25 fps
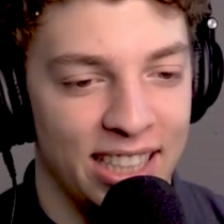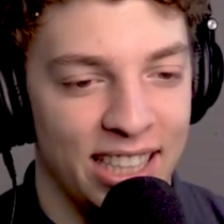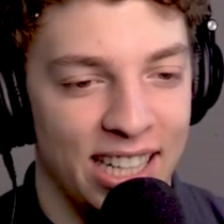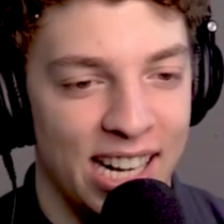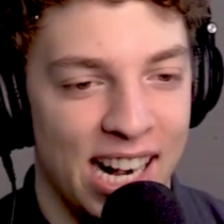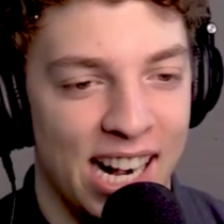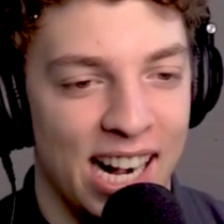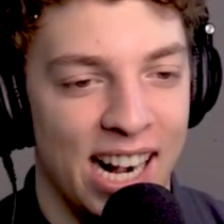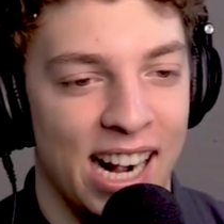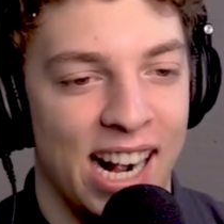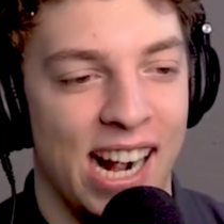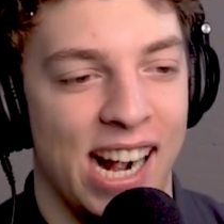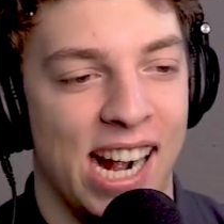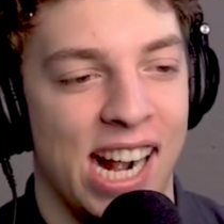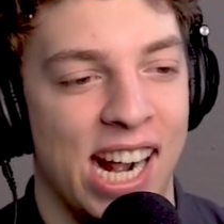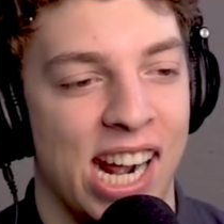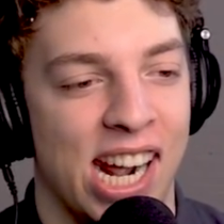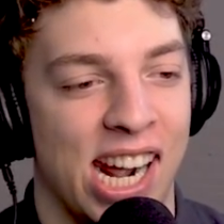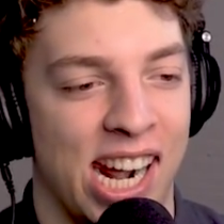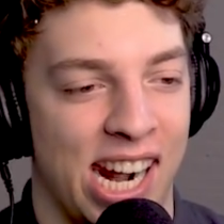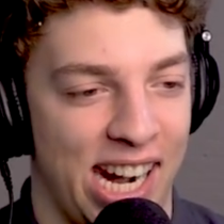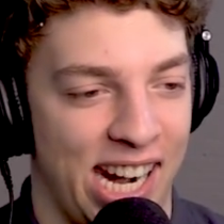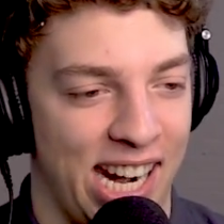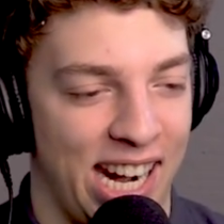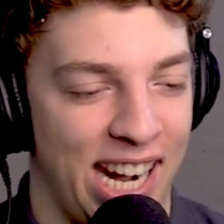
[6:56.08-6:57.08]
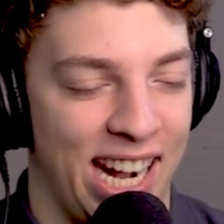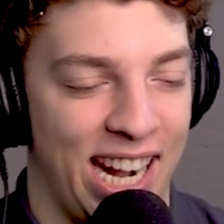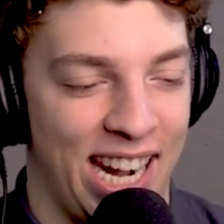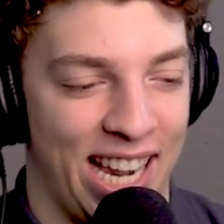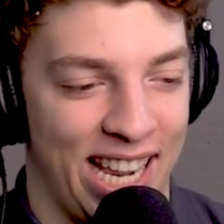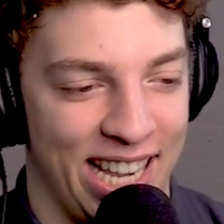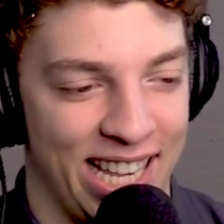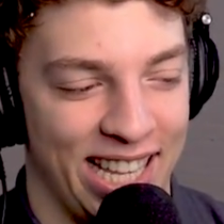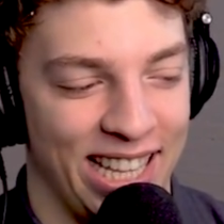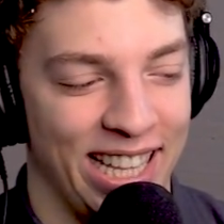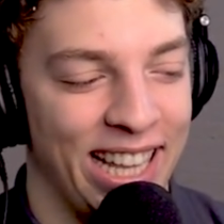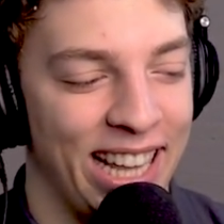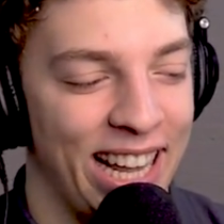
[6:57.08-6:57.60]
It, it was too hard oh, this
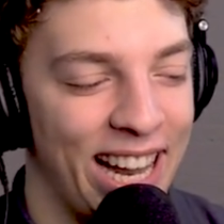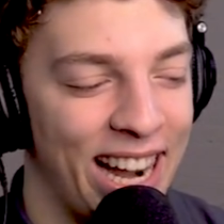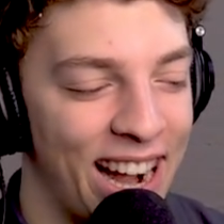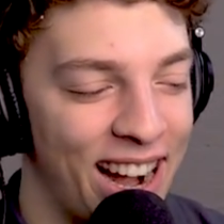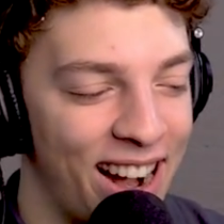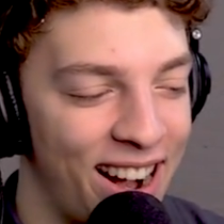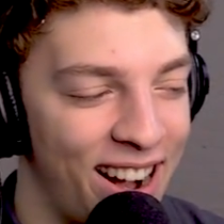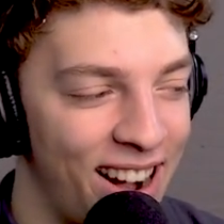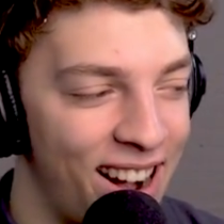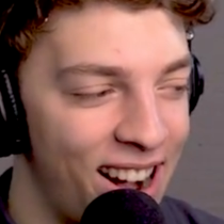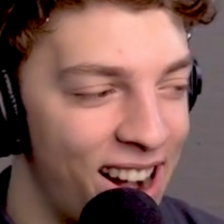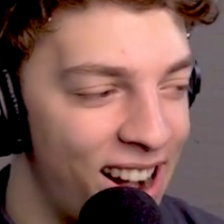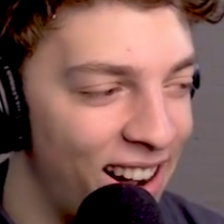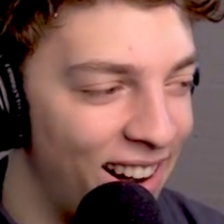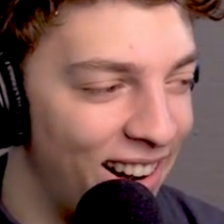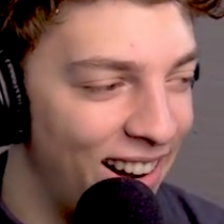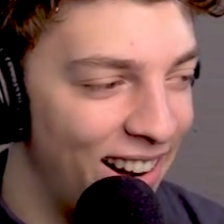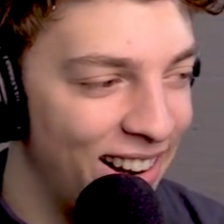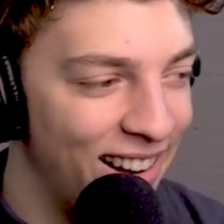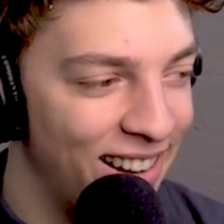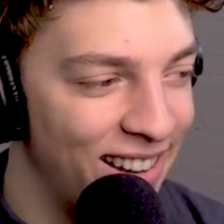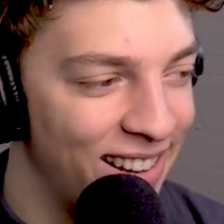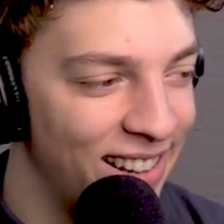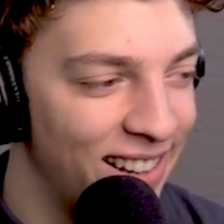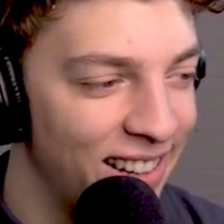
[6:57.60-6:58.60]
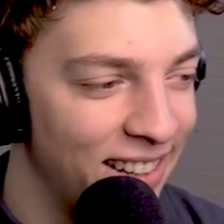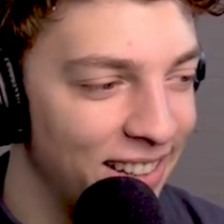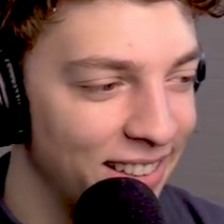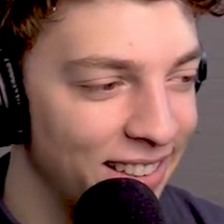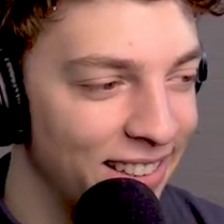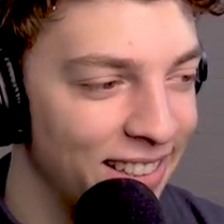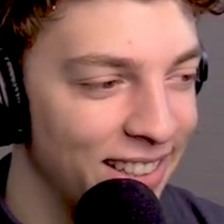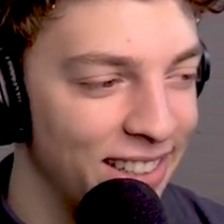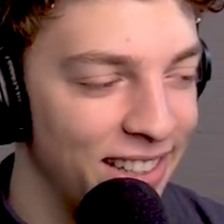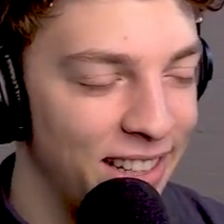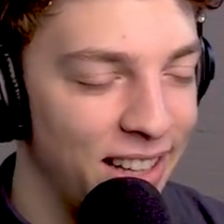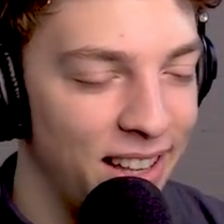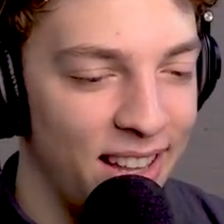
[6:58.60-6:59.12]
no. time. You gotta land on the rock,
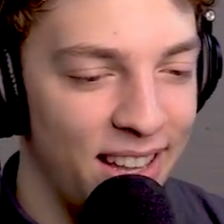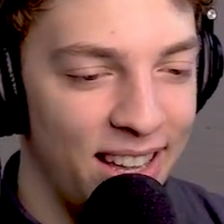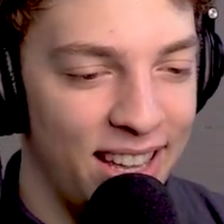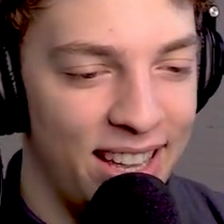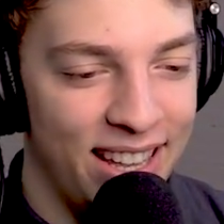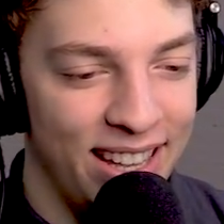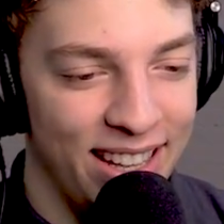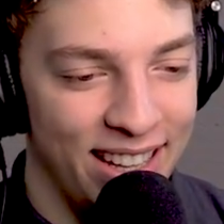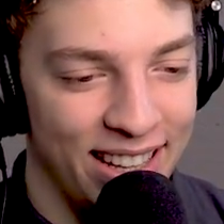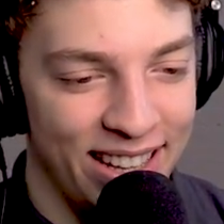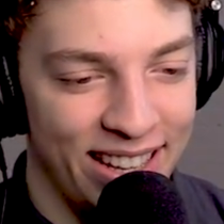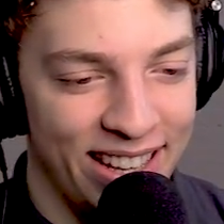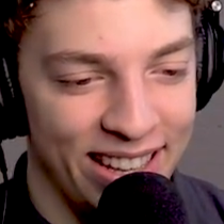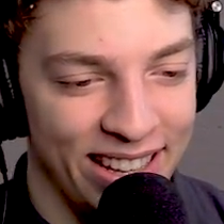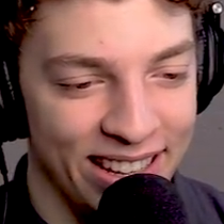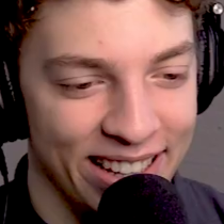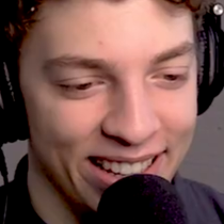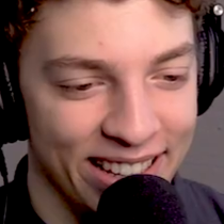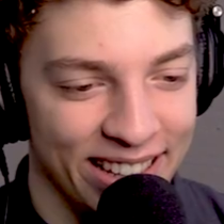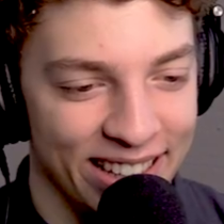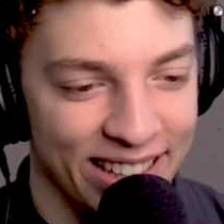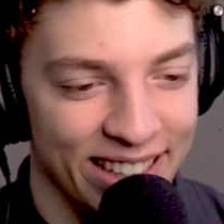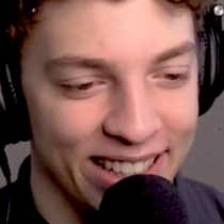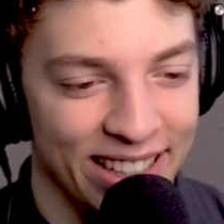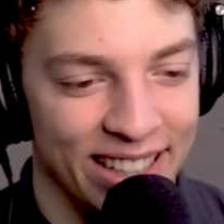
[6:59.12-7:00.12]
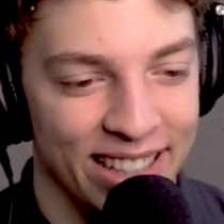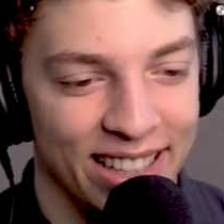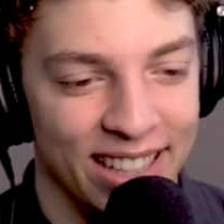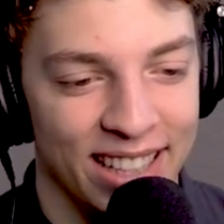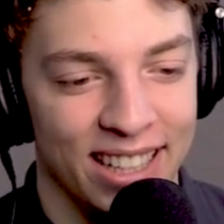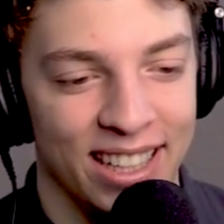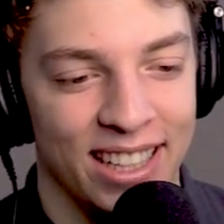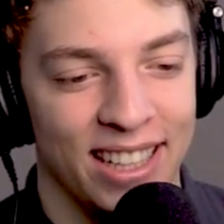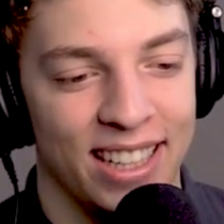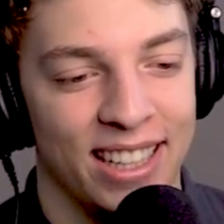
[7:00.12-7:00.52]
Jelly. You gotta land on the rock.